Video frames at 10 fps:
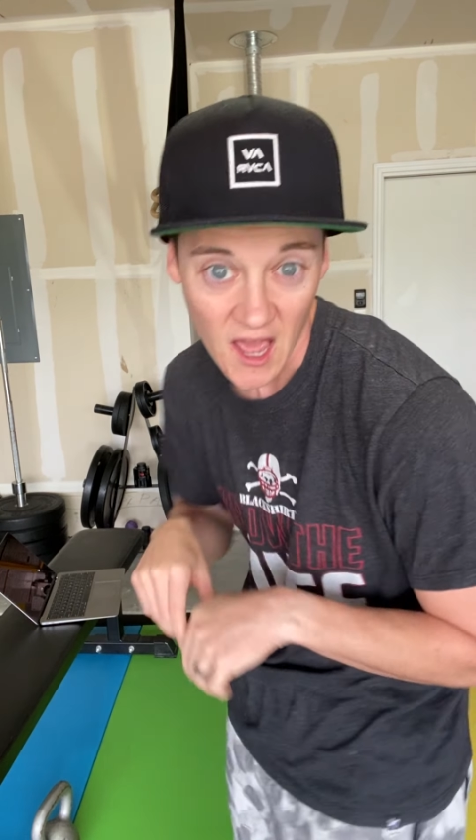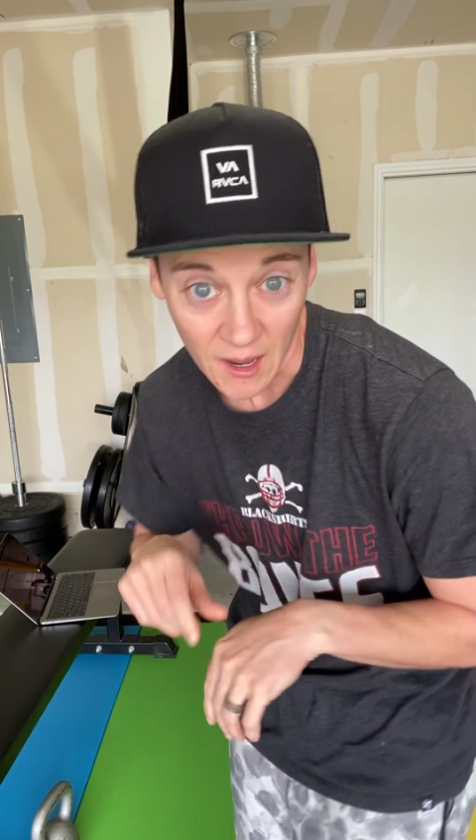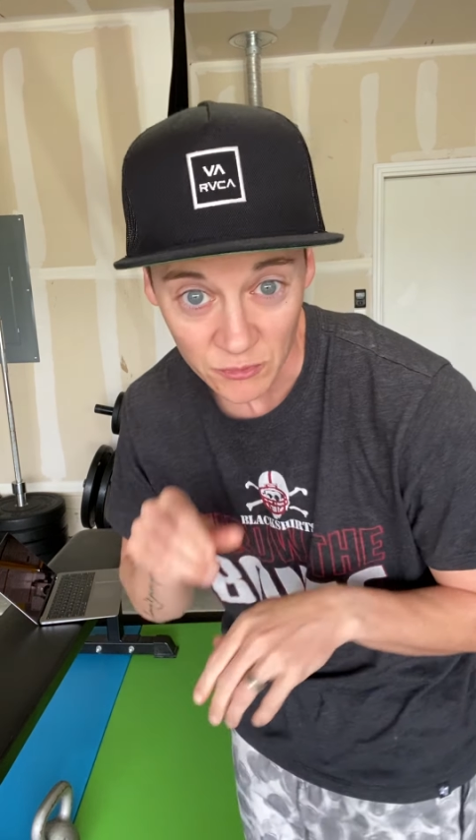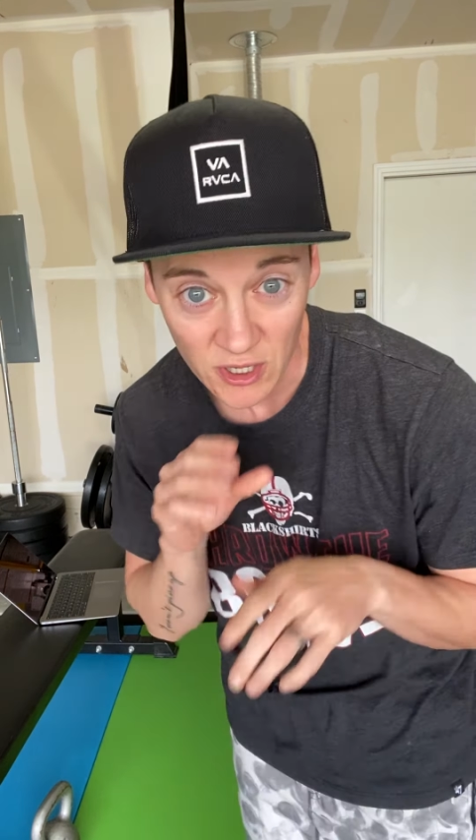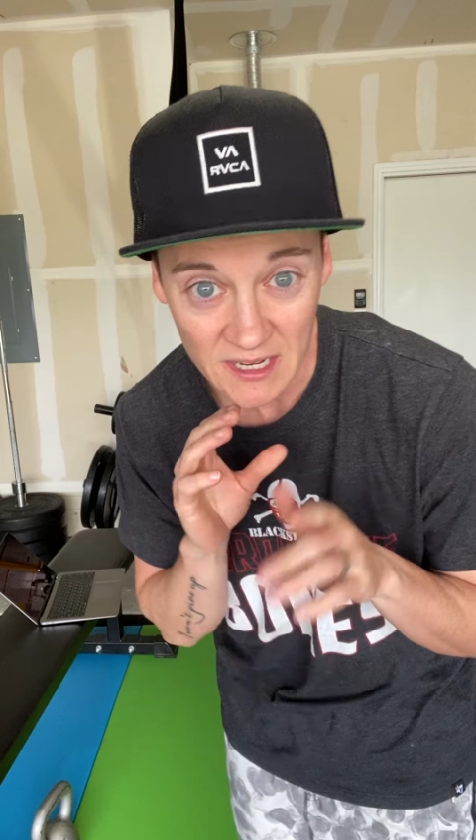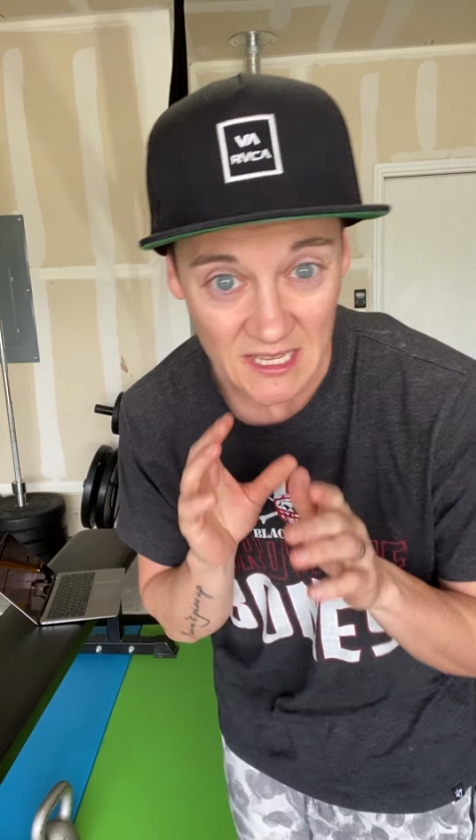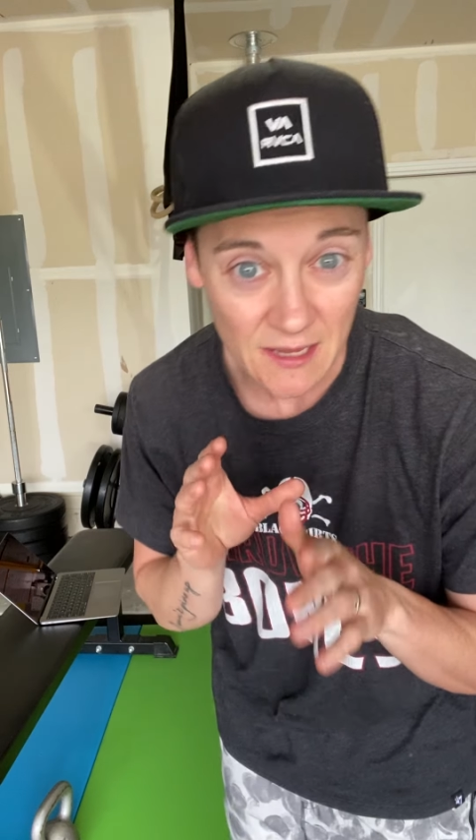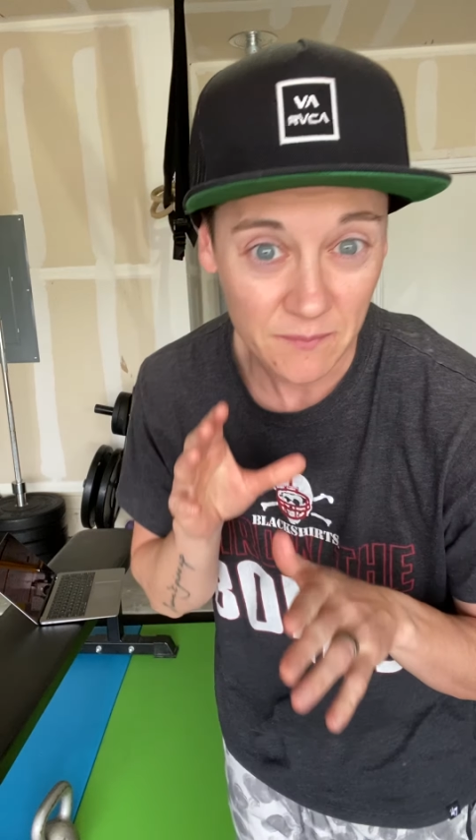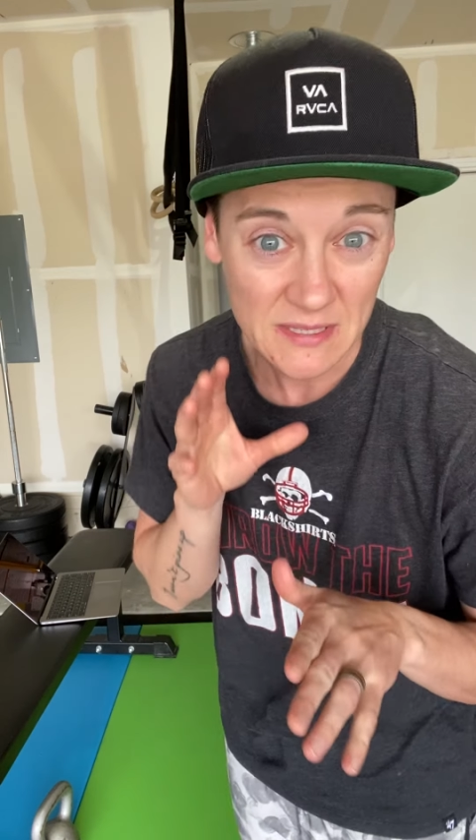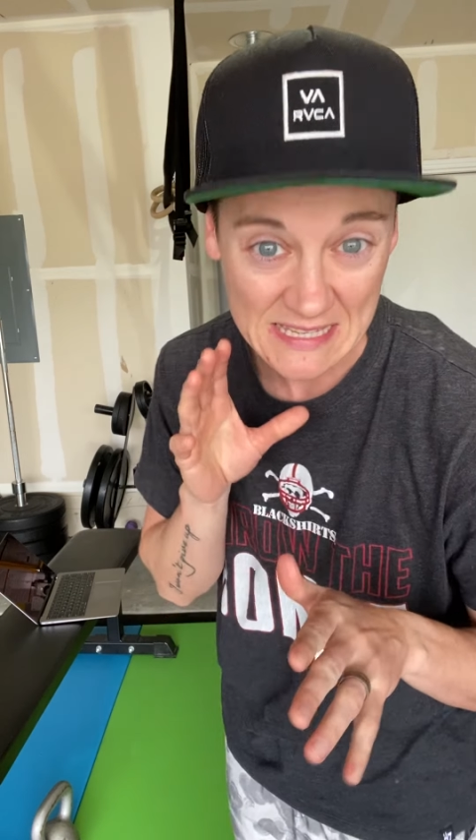I'm trying to
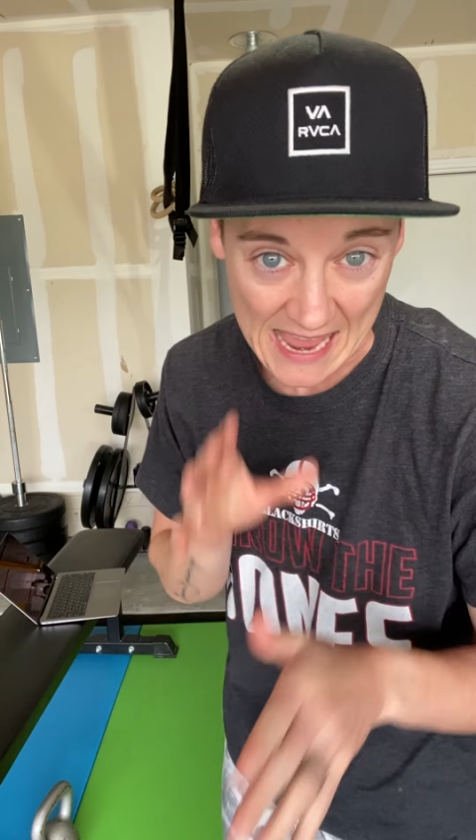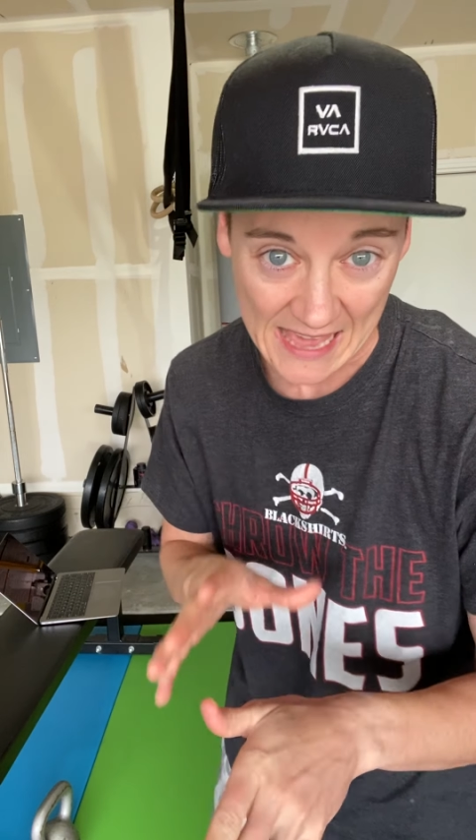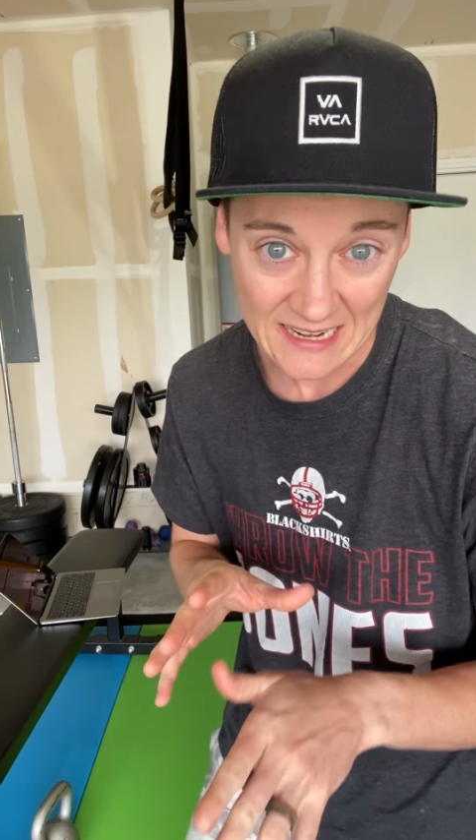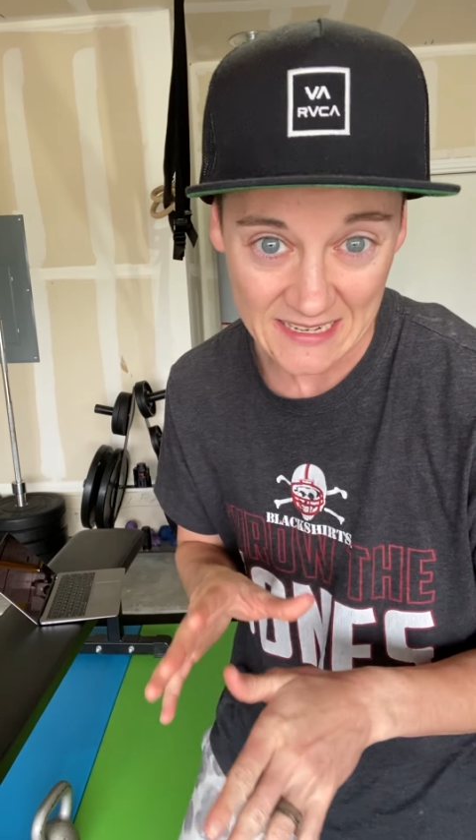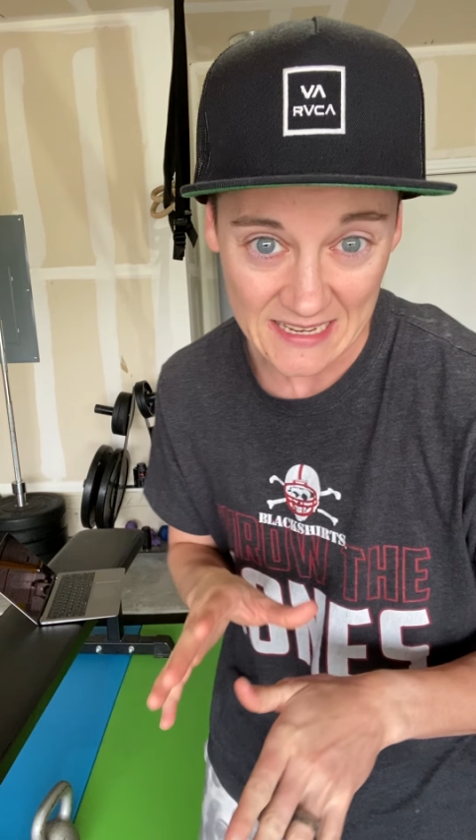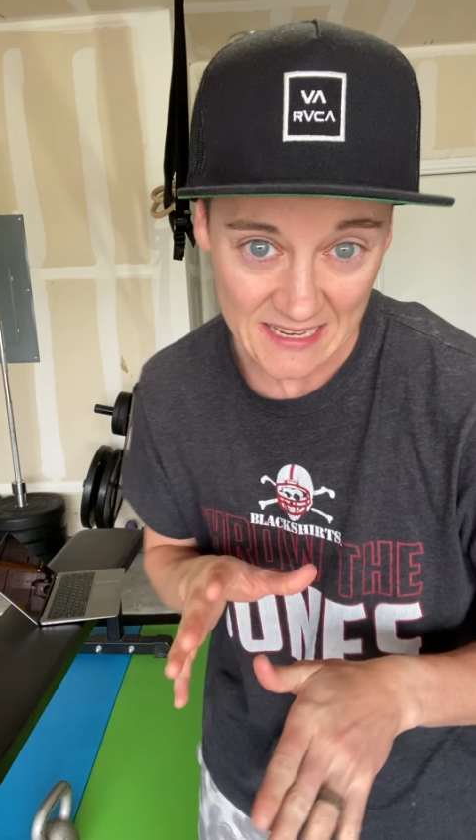keep sanity